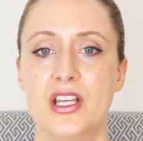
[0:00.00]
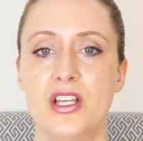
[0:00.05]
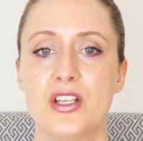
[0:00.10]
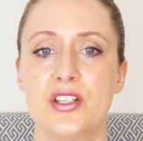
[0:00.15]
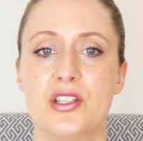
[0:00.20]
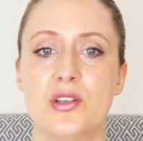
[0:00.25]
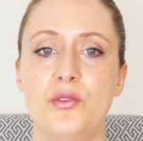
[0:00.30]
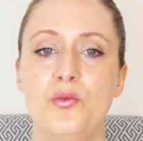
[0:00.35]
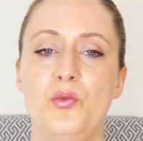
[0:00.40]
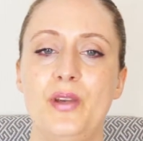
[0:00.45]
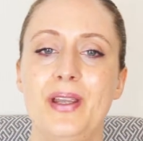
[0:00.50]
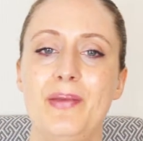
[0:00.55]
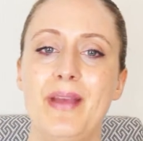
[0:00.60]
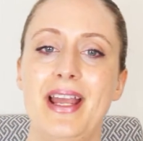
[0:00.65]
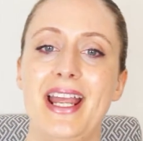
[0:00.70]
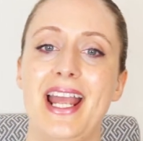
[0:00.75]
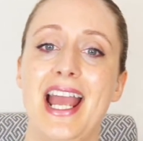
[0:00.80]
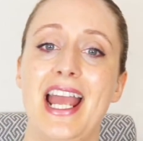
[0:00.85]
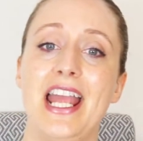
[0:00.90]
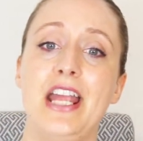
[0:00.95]
So we
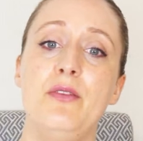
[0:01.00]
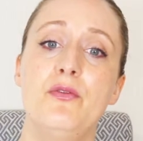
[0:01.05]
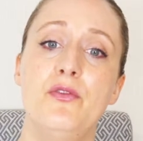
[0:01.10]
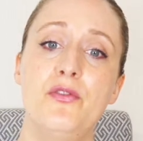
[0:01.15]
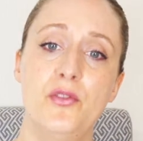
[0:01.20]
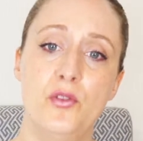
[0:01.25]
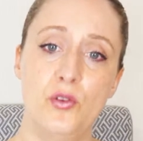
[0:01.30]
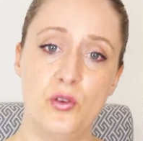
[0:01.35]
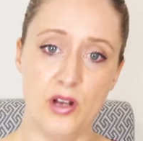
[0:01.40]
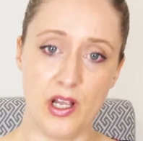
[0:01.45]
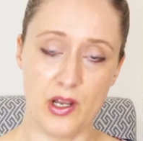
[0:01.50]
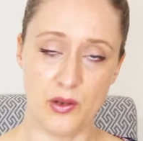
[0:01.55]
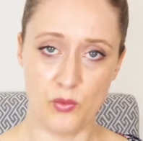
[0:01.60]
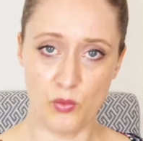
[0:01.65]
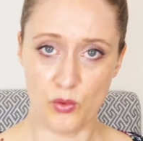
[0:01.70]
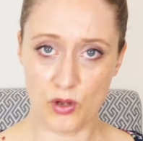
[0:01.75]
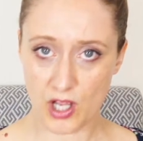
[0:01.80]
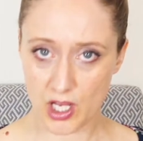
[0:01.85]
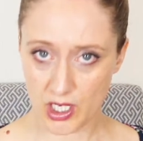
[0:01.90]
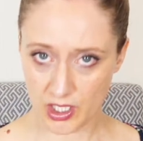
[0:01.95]
may aim for and
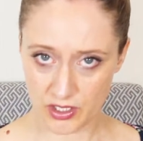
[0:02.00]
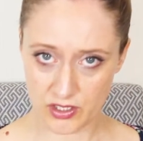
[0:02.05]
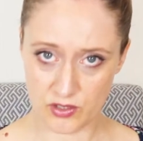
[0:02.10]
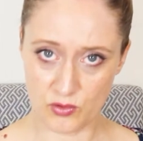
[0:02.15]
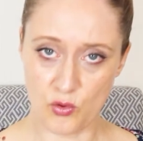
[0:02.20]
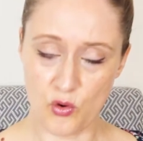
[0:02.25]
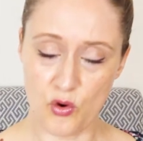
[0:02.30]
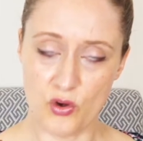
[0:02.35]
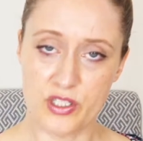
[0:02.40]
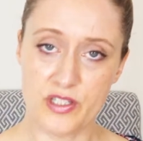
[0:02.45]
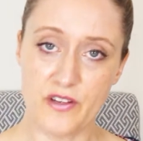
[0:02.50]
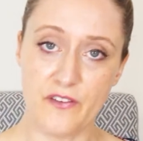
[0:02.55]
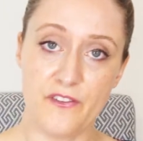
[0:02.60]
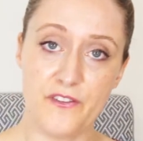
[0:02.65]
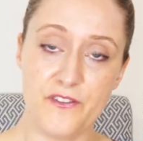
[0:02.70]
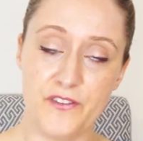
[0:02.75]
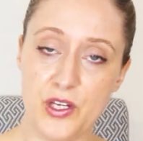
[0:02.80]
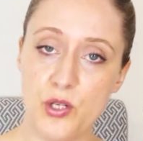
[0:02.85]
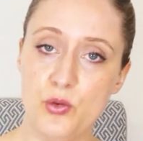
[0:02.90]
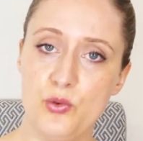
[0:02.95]
work towards
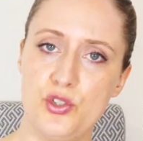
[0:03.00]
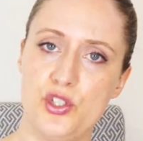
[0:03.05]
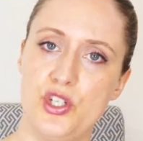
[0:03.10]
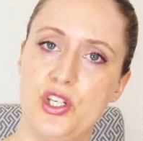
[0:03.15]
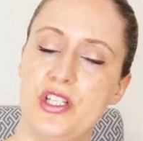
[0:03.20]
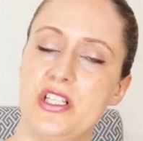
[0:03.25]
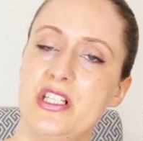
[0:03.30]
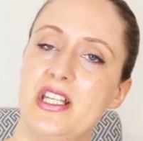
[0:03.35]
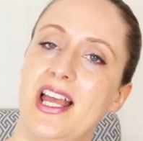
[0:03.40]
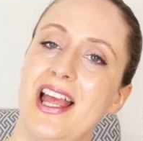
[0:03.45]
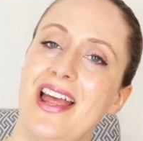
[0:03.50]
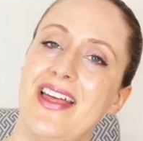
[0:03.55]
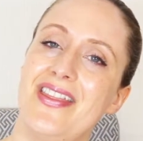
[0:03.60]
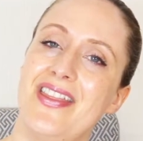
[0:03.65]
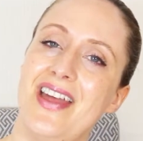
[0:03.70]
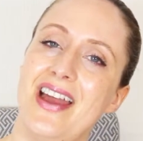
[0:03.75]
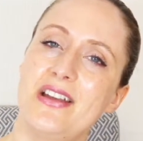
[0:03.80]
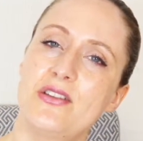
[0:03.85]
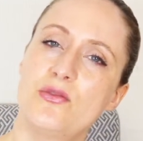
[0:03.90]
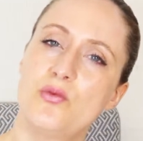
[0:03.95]
futures
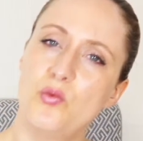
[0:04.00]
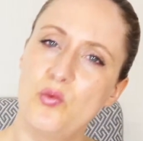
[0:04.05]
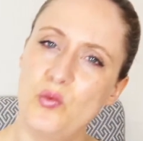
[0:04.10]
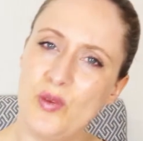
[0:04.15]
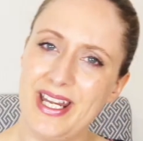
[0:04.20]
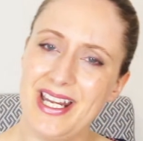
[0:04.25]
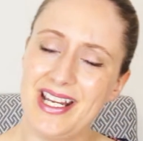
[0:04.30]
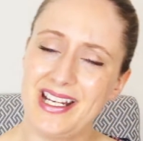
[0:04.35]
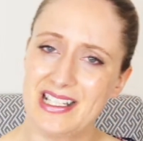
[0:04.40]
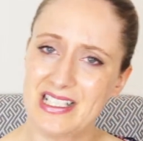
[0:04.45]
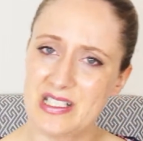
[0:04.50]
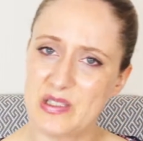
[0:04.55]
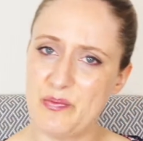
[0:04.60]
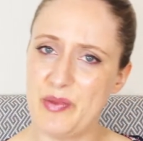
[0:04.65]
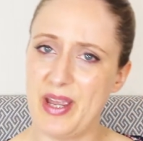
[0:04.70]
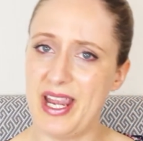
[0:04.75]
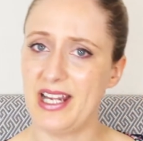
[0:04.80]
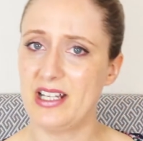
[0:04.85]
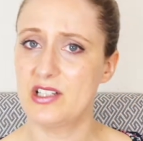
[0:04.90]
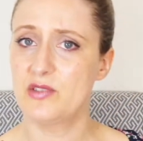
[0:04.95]
that we
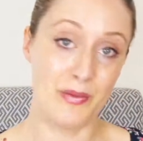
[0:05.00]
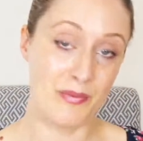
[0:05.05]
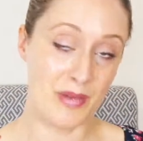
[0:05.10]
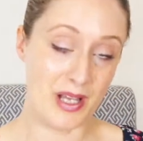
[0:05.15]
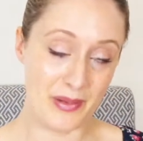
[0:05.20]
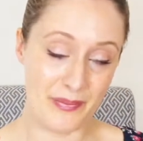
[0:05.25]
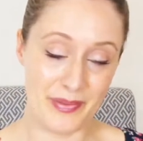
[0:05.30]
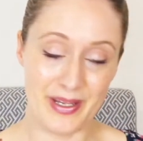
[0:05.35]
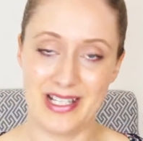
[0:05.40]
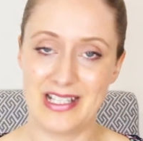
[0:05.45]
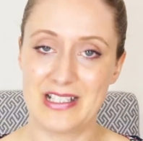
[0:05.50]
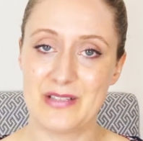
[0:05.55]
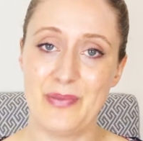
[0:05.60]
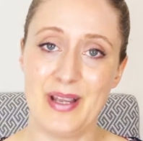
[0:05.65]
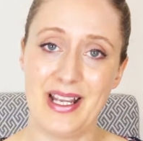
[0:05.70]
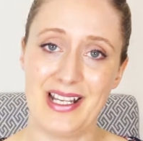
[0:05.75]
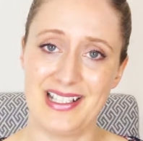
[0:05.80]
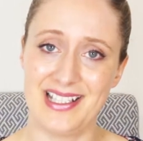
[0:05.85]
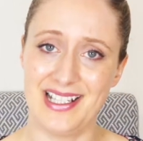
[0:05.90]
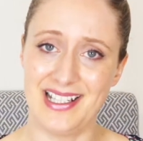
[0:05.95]
expect. We might be
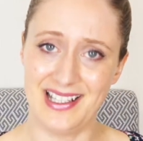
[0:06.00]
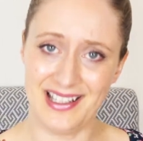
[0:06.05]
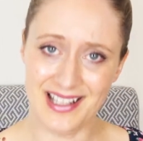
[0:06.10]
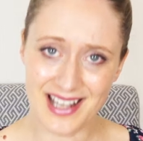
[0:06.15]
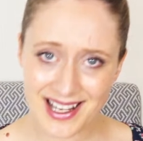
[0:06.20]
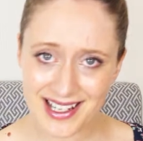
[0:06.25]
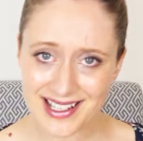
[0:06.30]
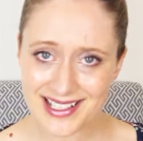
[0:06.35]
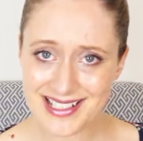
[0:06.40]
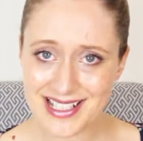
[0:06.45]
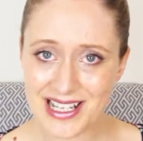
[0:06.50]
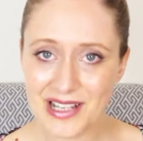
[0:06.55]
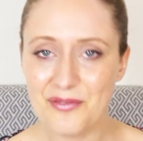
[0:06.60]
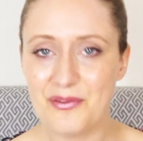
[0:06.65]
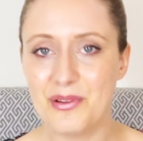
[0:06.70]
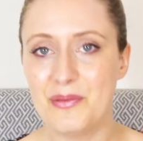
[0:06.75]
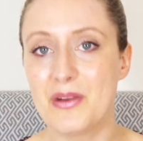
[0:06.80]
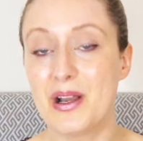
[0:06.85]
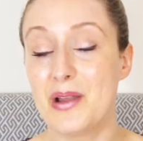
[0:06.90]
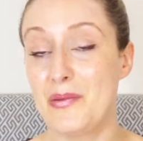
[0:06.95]
expecting the negative,
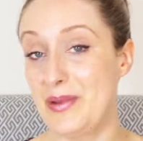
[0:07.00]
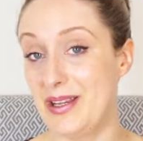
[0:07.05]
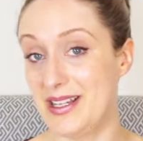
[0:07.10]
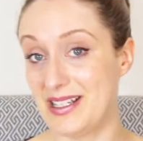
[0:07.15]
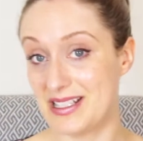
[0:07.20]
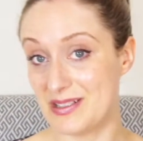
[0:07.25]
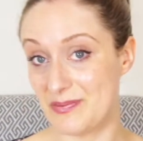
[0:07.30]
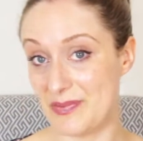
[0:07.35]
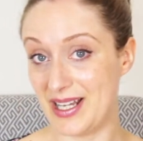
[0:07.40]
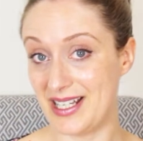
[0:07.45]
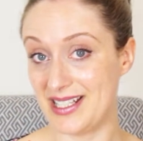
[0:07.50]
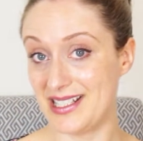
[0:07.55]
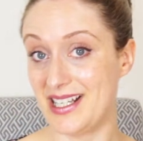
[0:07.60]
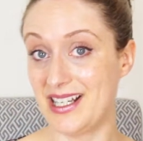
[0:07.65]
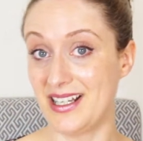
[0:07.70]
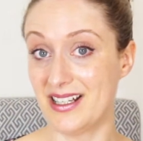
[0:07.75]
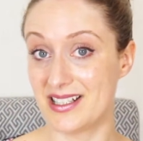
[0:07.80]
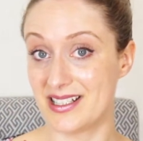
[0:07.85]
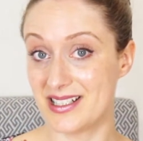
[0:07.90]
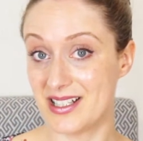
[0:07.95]
we might be
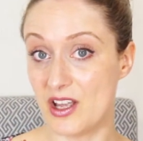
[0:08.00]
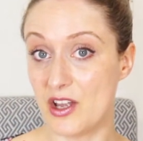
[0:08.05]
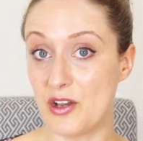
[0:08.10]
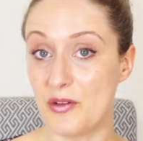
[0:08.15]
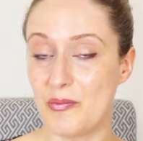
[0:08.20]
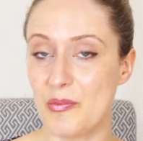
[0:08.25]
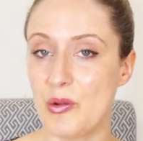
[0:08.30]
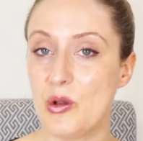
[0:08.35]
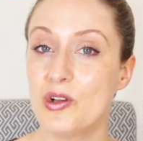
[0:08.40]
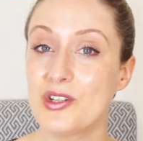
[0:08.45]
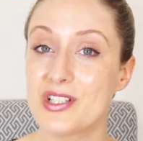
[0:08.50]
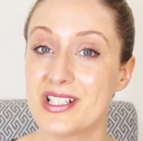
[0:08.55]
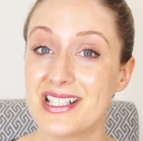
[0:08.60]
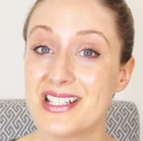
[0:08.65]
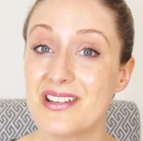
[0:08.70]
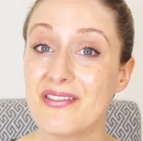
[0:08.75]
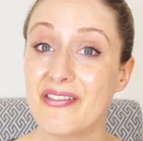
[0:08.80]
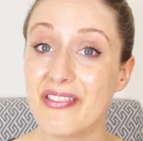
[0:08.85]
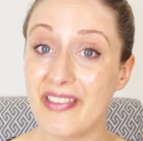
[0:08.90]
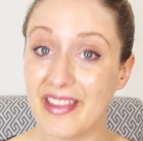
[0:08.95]
expecting a certain
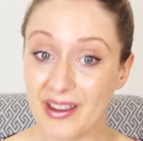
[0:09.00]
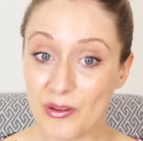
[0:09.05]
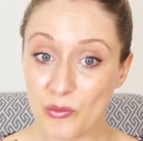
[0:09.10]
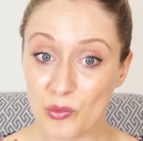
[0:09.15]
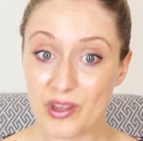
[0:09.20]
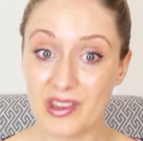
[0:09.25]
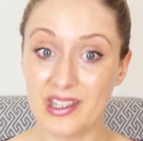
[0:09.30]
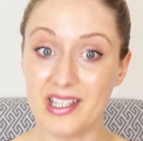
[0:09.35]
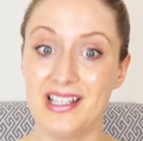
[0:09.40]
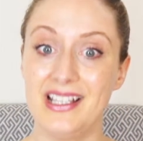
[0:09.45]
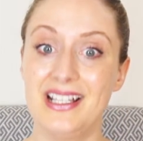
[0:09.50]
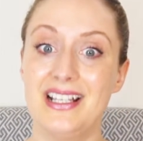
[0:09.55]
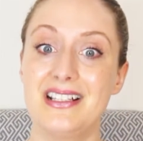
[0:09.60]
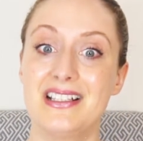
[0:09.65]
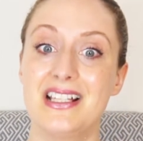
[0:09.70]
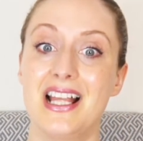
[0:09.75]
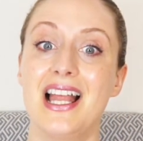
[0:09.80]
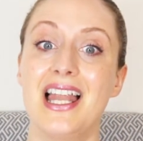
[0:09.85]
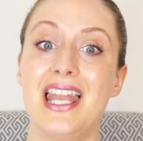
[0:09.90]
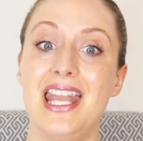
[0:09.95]
positive thing within
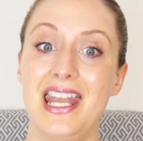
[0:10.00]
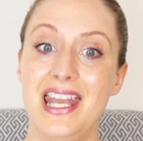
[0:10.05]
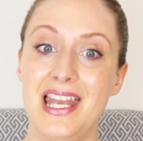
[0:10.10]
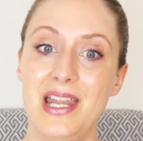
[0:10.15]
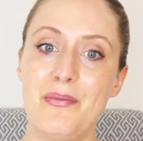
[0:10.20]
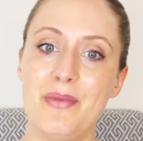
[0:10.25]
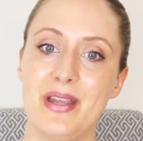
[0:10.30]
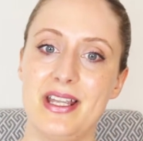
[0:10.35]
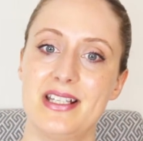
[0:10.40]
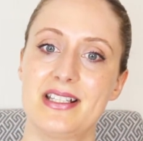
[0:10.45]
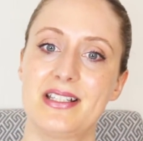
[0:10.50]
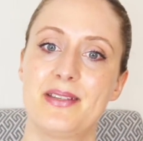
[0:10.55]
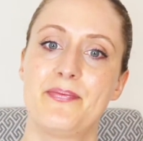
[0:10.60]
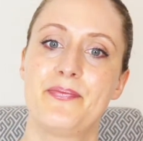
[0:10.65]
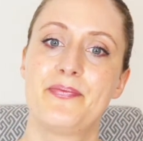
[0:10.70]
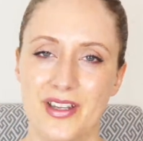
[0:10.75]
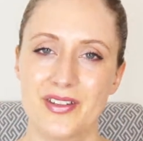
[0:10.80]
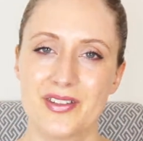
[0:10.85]
these limits.